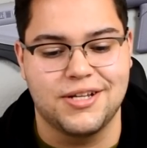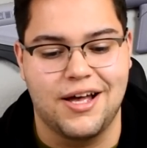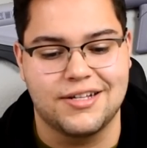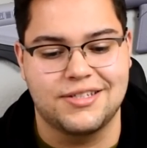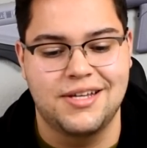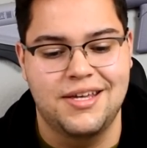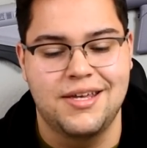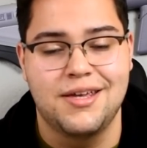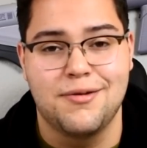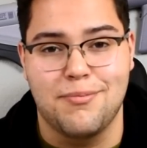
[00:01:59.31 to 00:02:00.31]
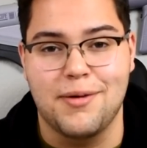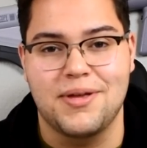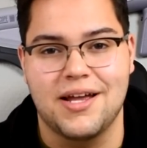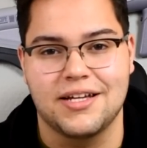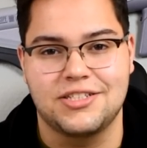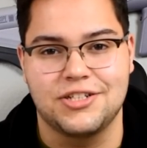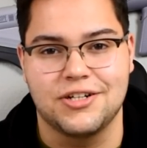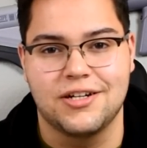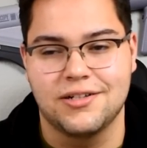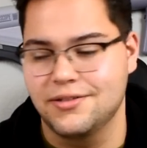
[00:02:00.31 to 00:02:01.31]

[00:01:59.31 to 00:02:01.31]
socks. Maybe next year.